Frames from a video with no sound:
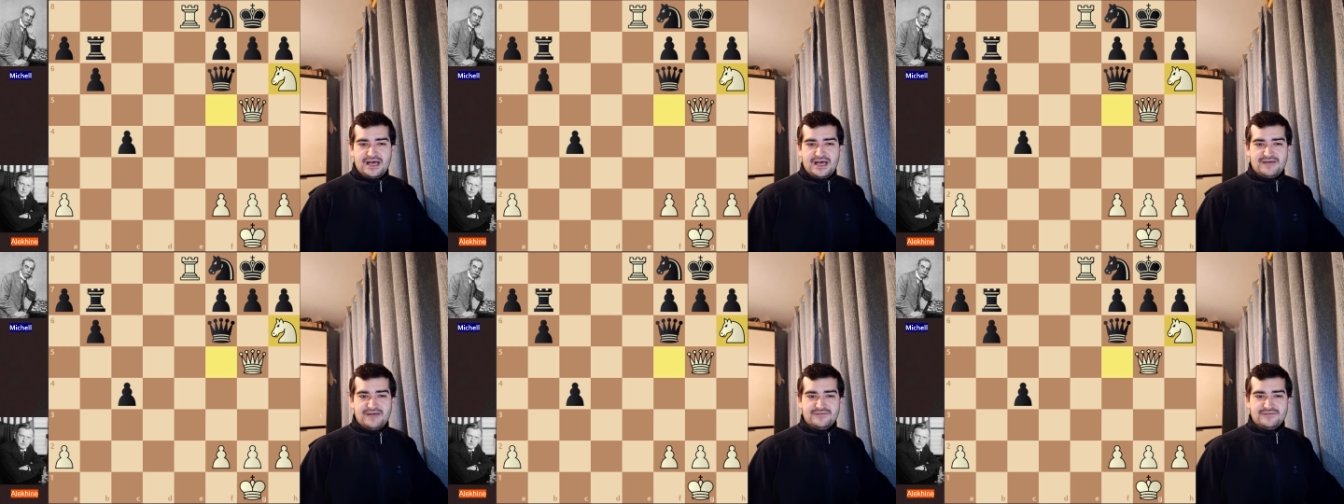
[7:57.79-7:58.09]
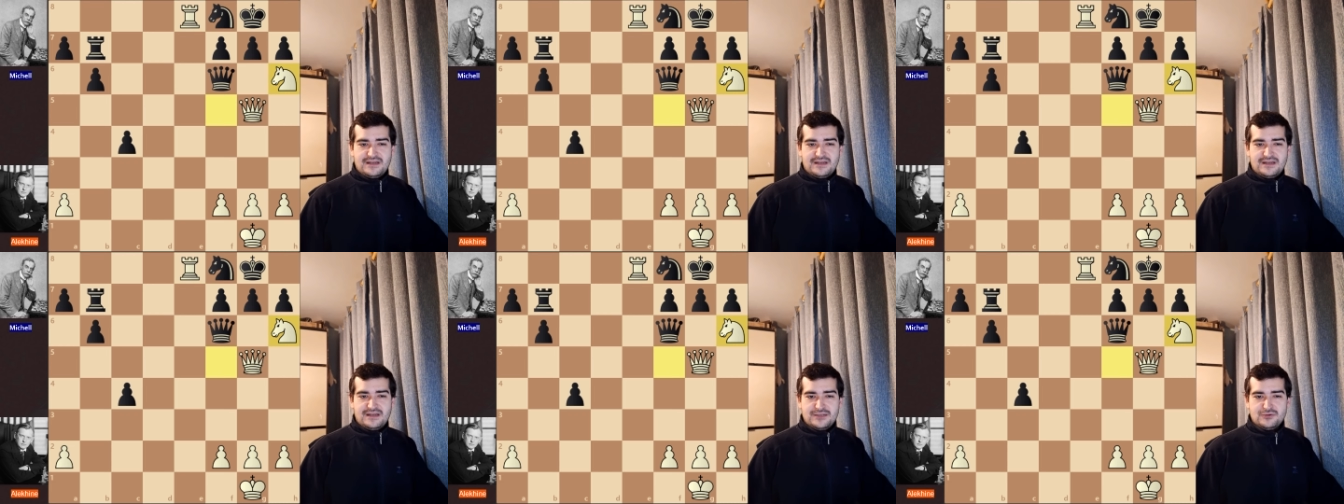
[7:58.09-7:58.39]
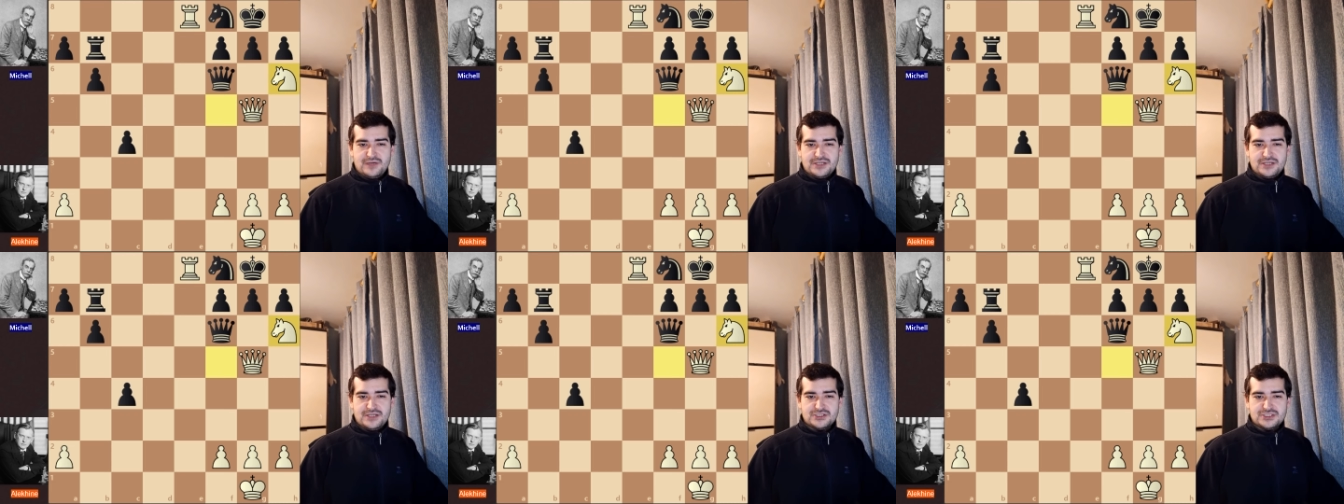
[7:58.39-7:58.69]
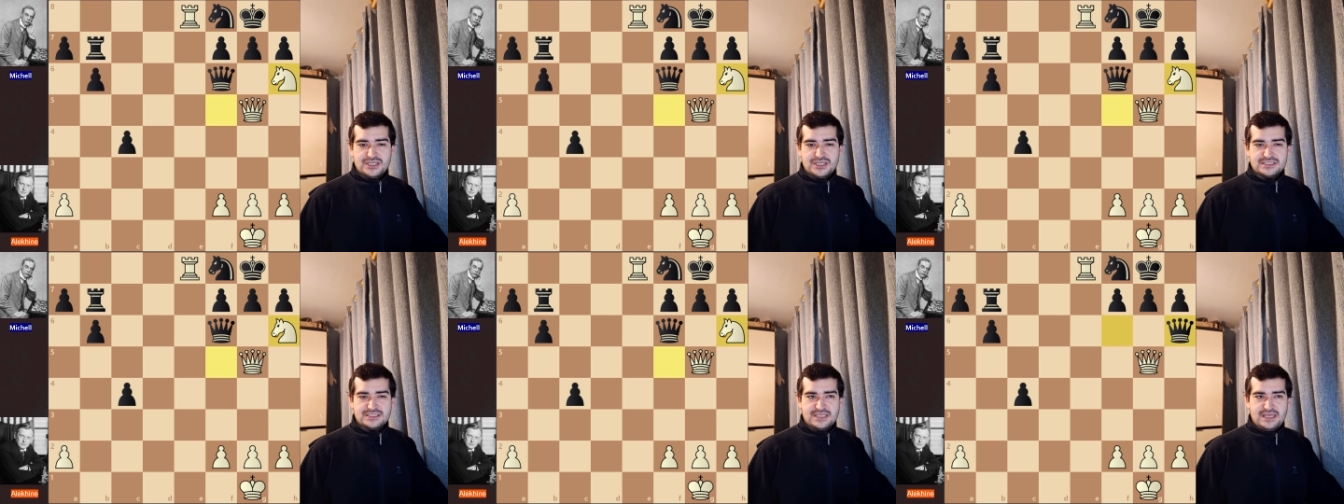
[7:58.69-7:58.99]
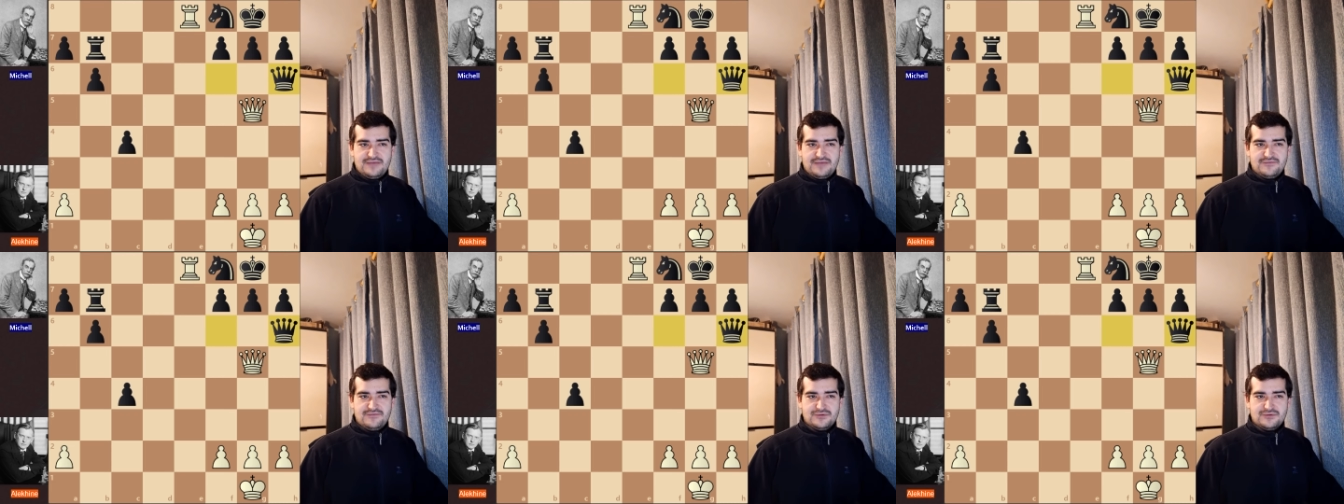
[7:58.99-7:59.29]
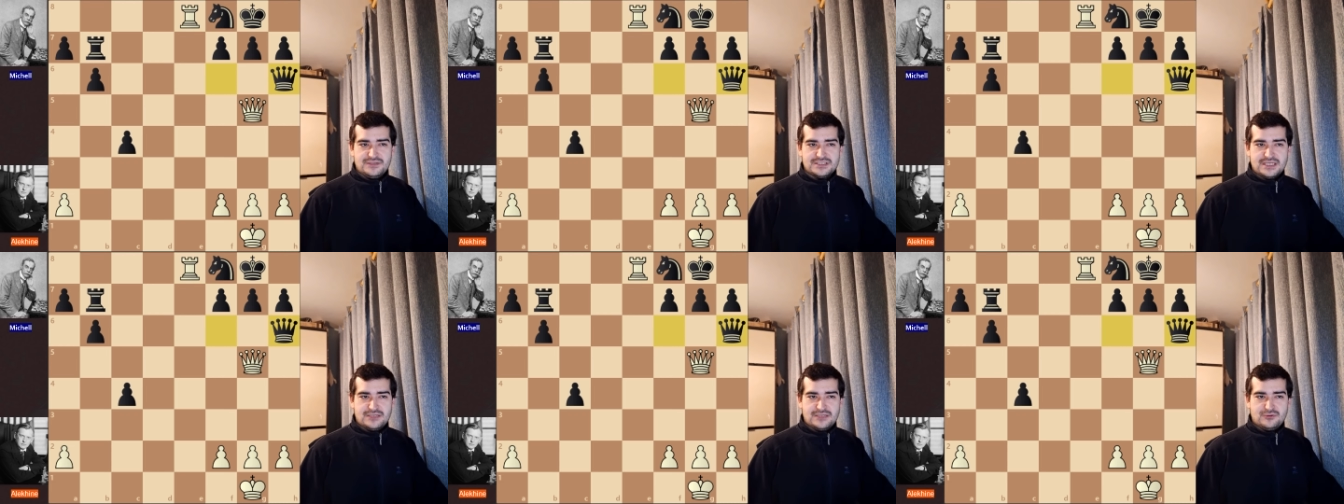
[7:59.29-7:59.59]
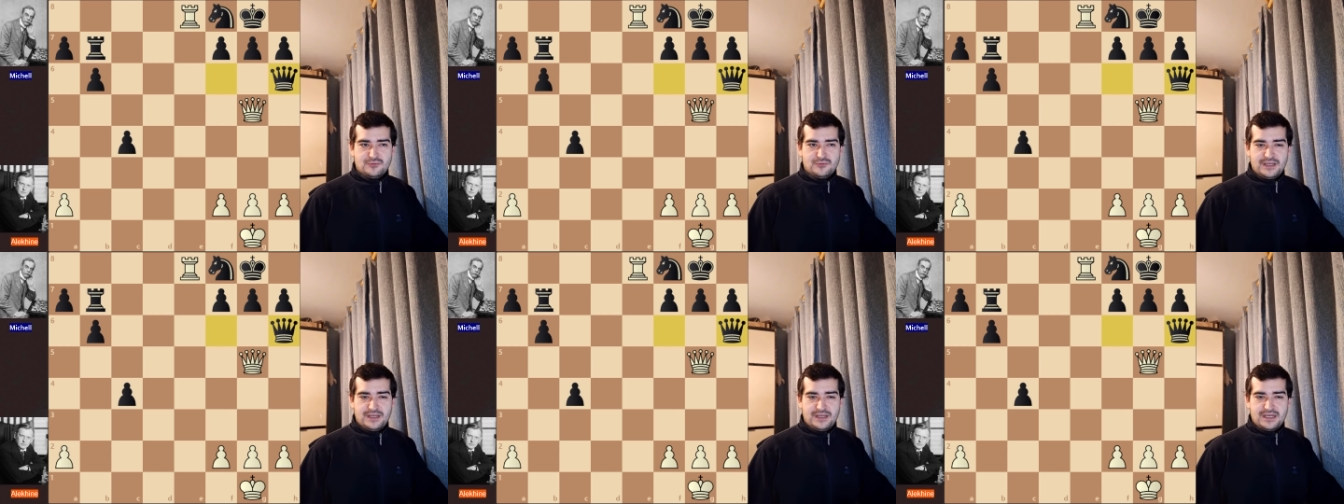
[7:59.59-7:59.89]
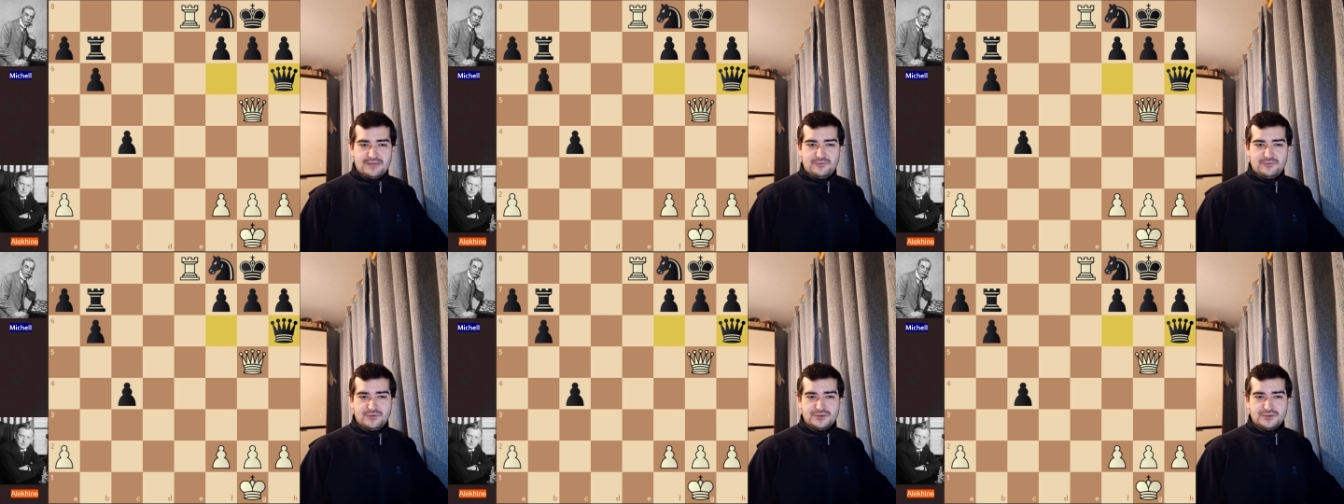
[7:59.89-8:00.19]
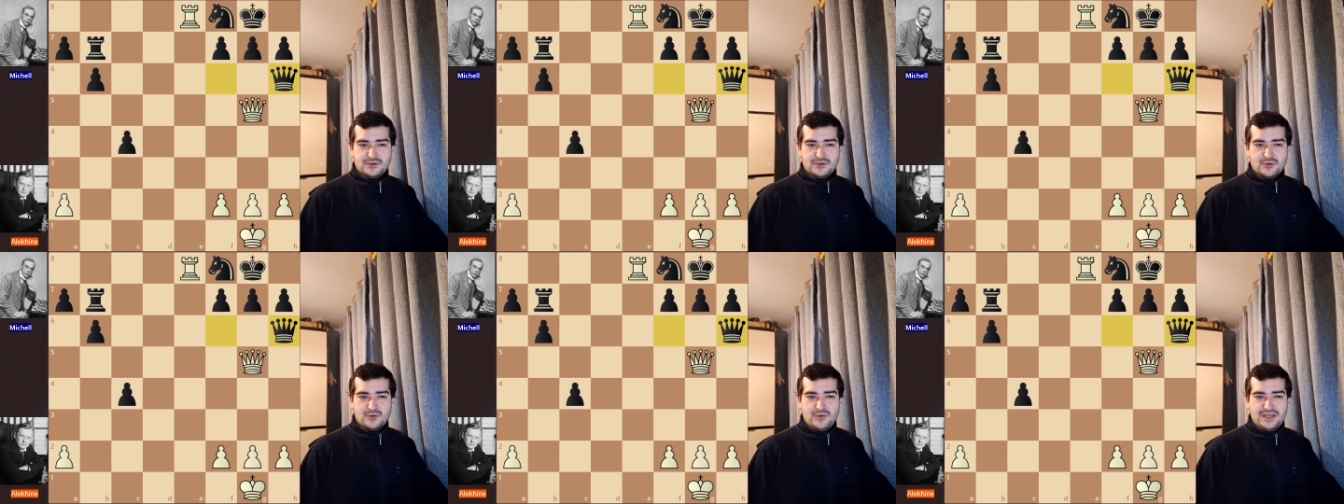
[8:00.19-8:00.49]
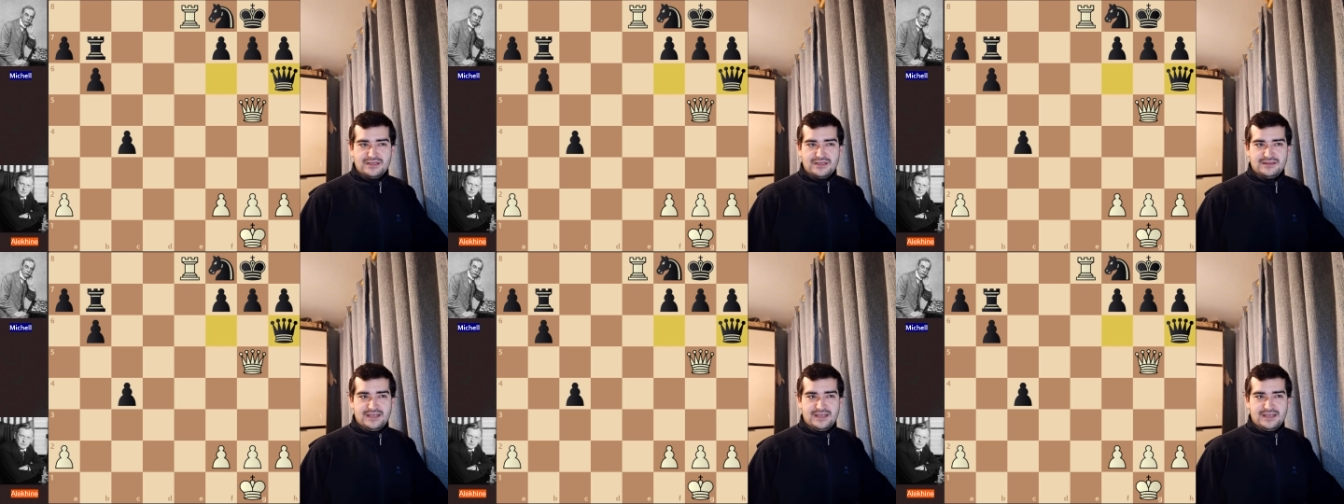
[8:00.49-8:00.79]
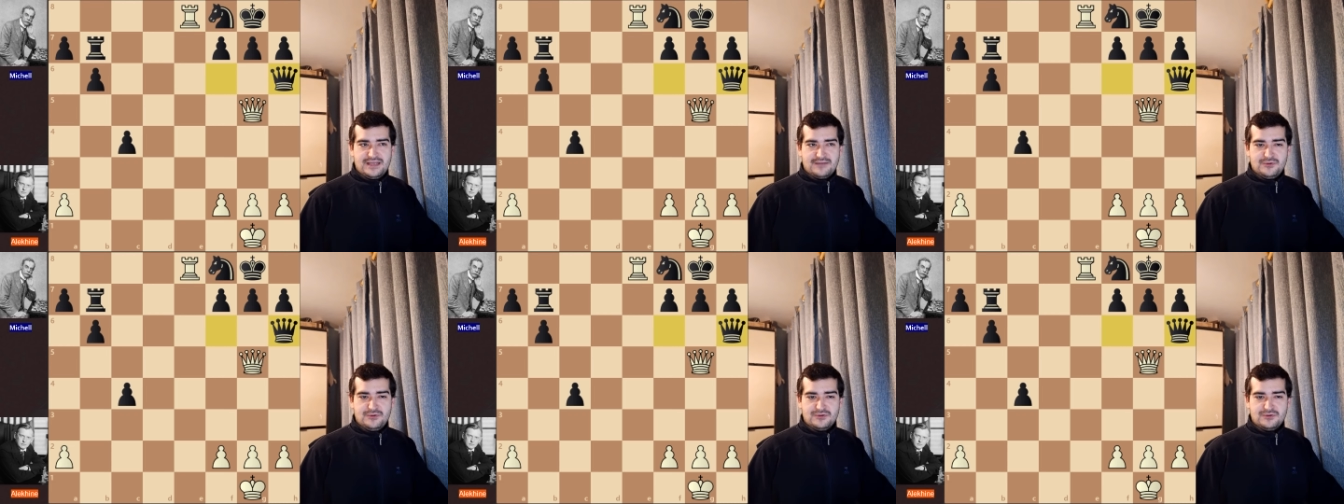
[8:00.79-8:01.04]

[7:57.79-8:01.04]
After knight to h6, if you decide to pick up with your queen, then